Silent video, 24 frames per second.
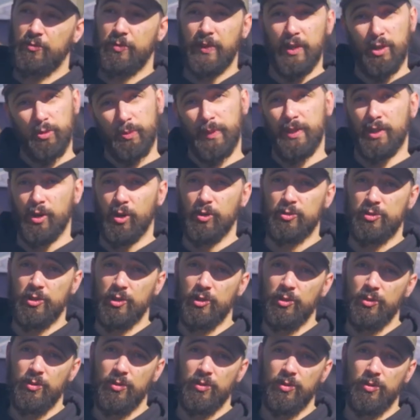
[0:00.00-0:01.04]
field we go
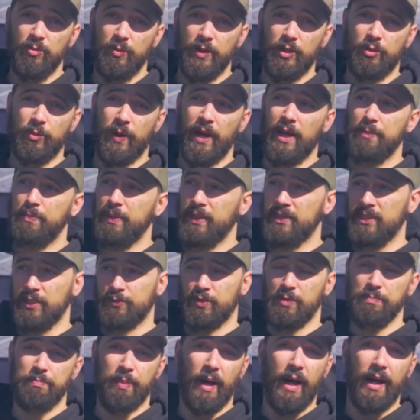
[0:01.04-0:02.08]
to, we try and pick
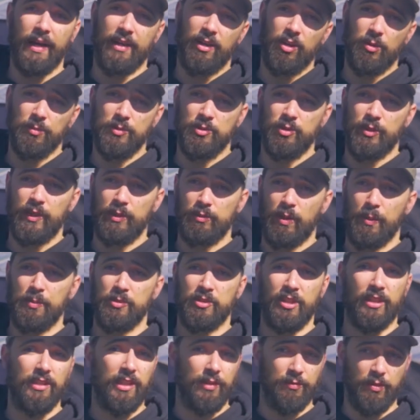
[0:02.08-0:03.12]
different biomes, so they
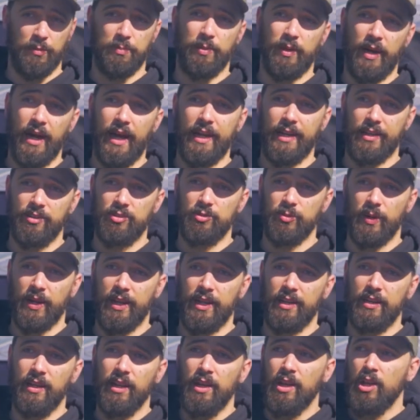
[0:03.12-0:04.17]
represent different planets,
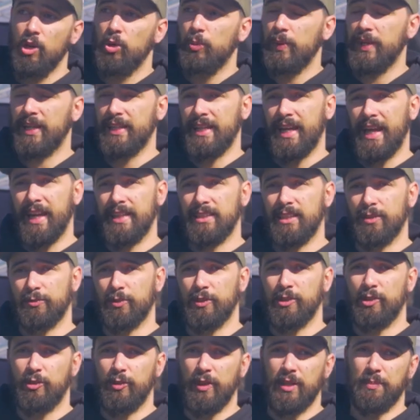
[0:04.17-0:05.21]
right? We can add
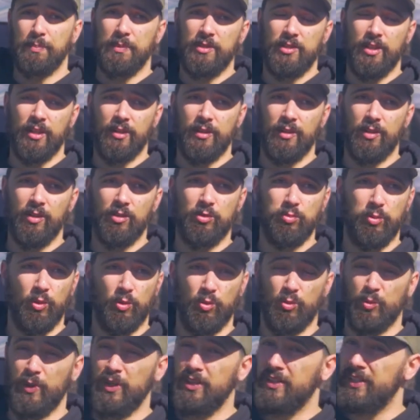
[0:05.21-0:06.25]
different unique materials. We're
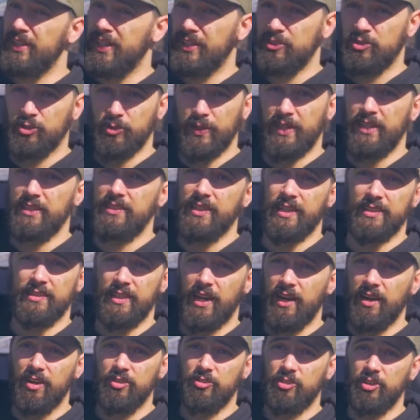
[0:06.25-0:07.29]
really integrating
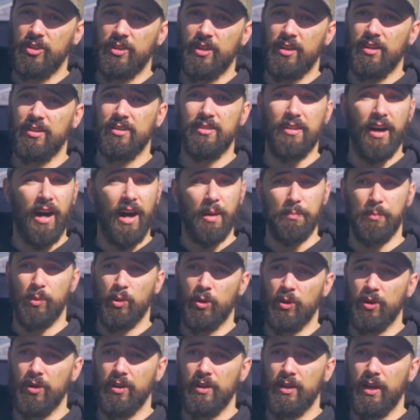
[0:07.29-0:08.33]
technology a lot
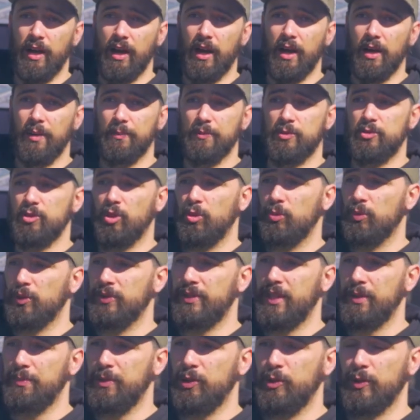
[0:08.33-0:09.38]
more. Um, so we're
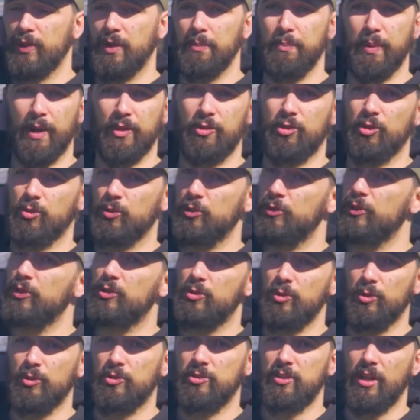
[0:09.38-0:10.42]
debuting a bunch of really
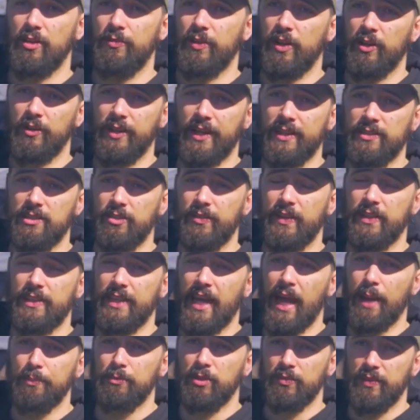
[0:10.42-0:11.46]
cool stuff at our next event,
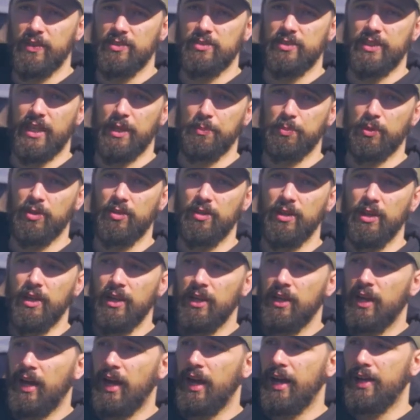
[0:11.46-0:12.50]
Captivus, in April.
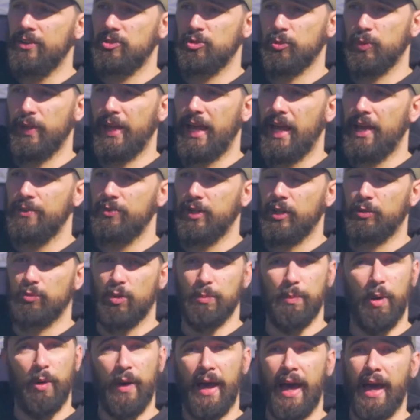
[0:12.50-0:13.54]
Uh, so we have like
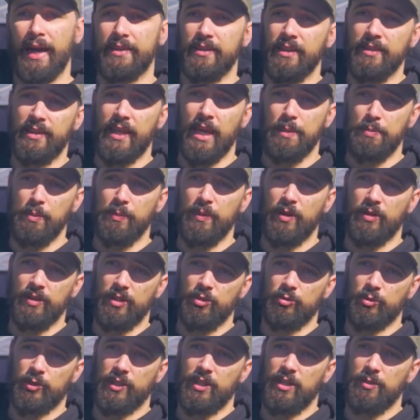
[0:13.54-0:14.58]
remote hacking
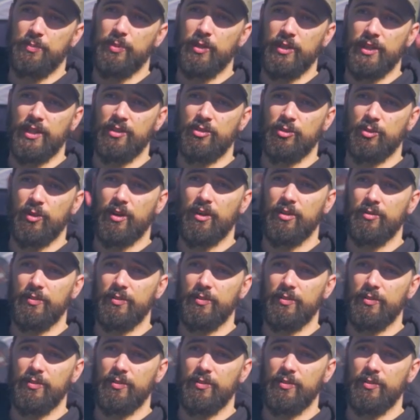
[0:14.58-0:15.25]
capabilities we're gonna put into our